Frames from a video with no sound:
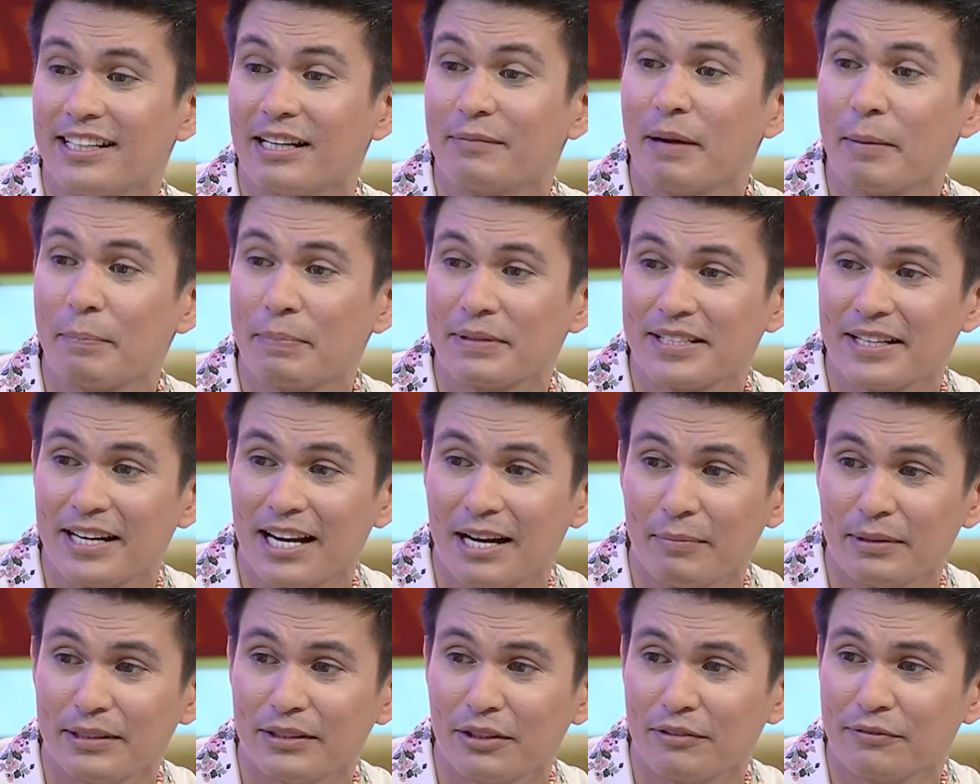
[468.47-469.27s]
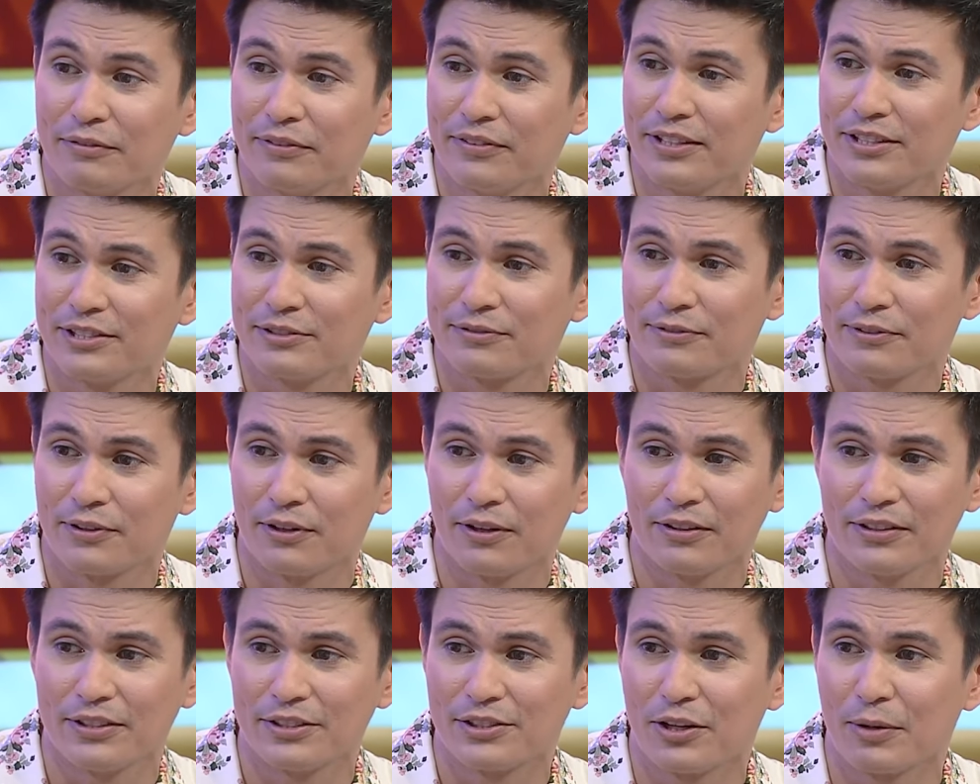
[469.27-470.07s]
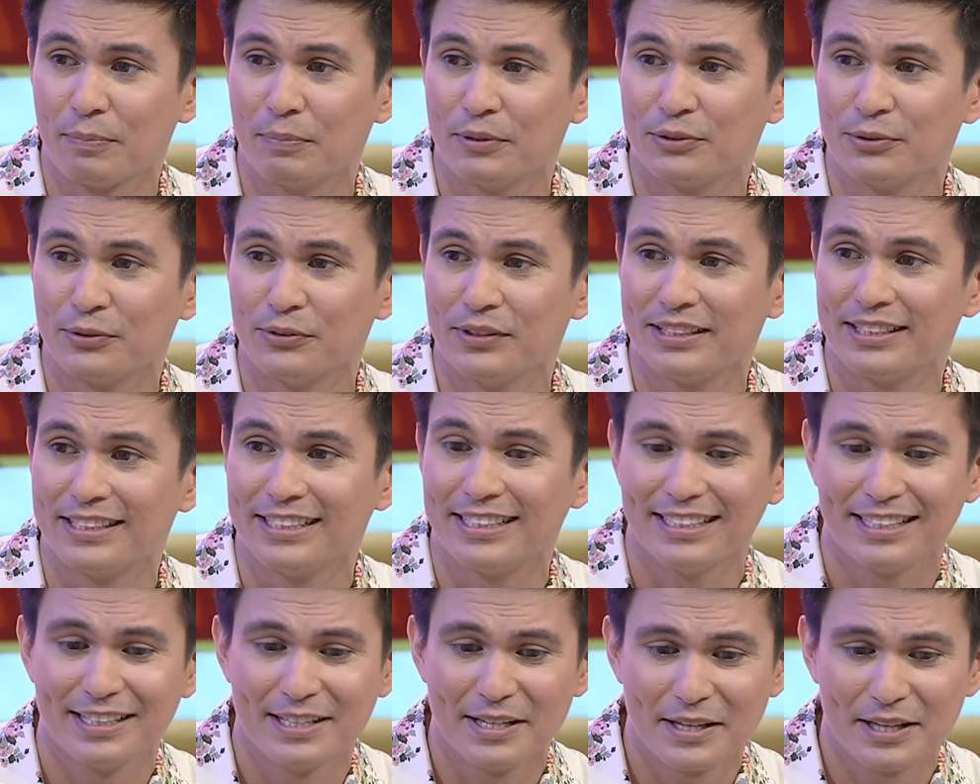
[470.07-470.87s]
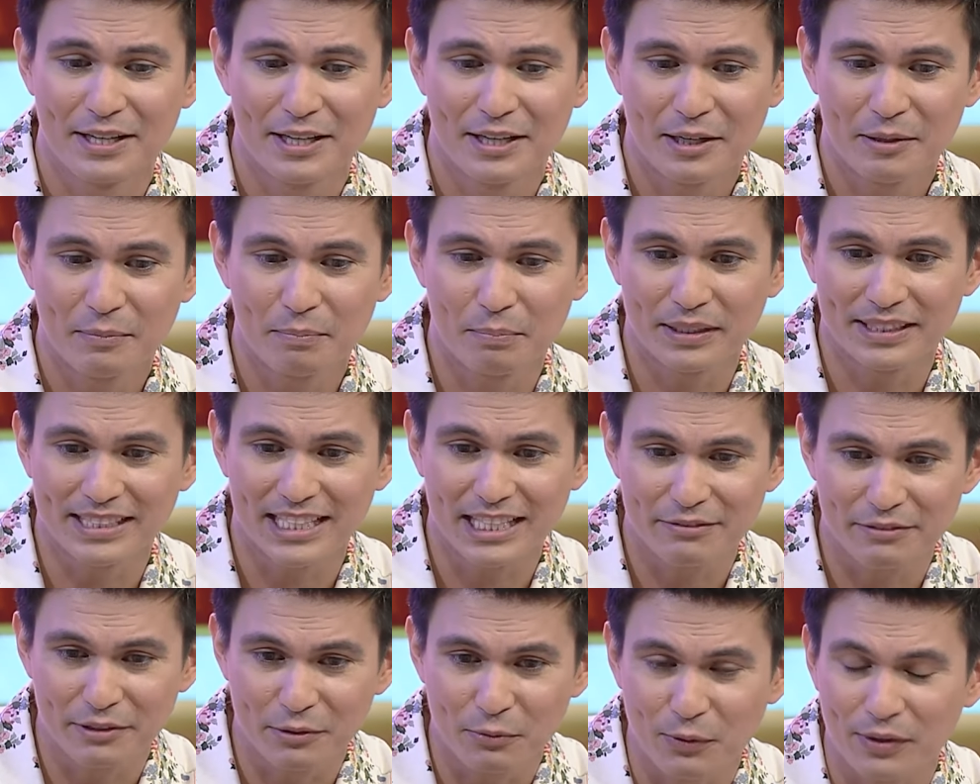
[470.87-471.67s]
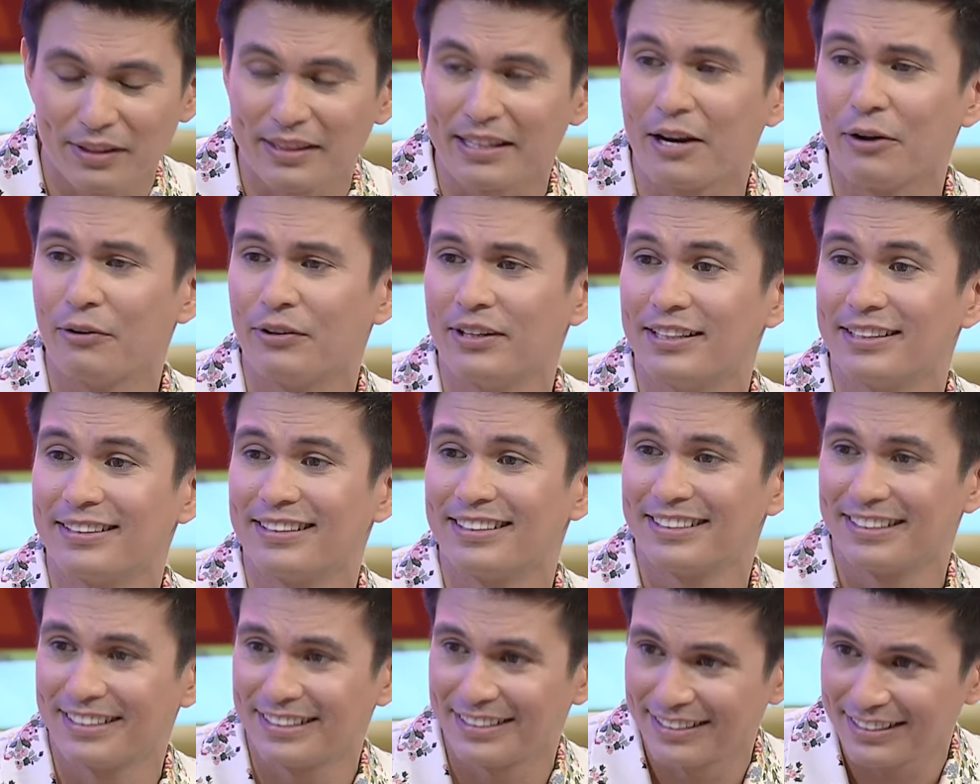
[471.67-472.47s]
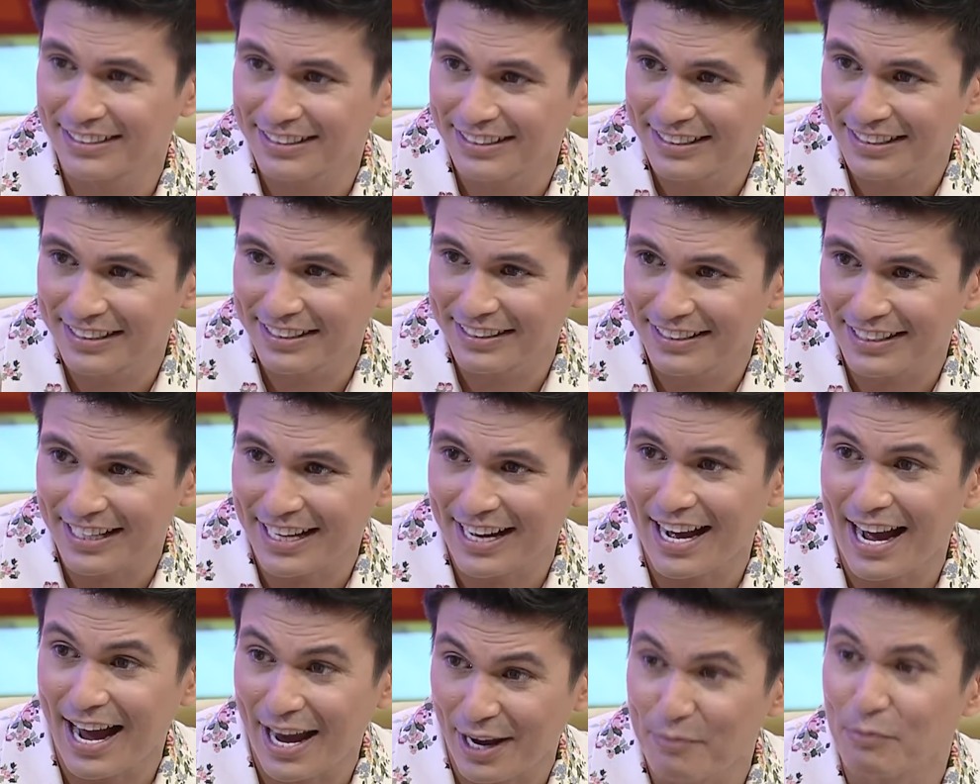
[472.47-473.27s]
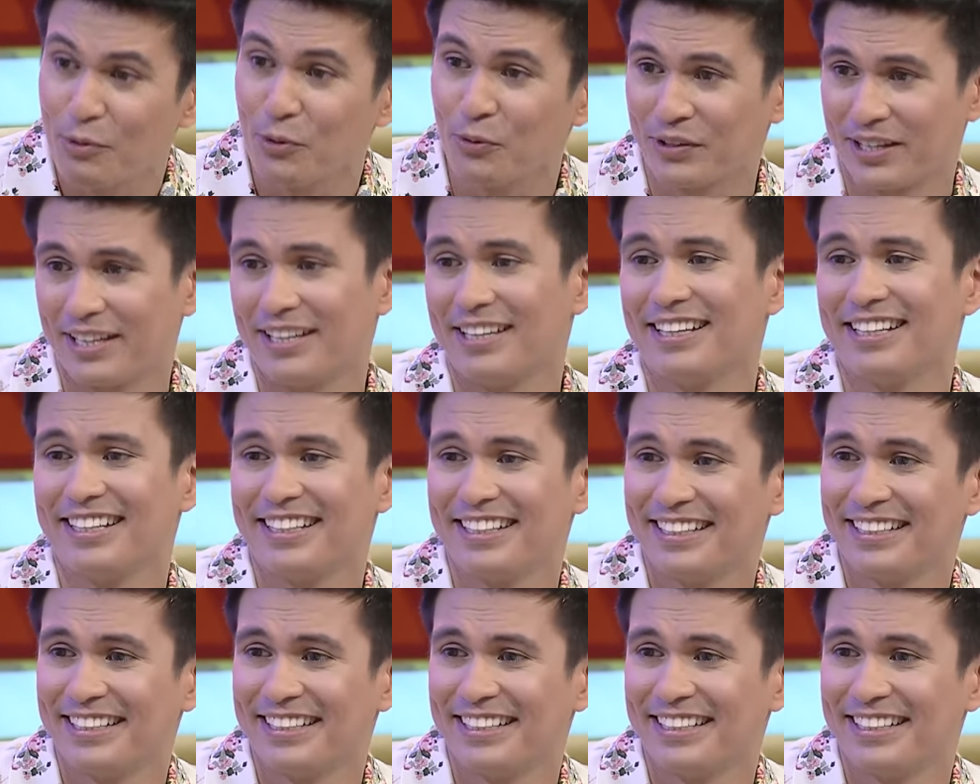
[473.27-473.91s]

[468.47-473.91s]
Nagpapasalamat ako for this, for all this opportunity. But even without it, I'm okay.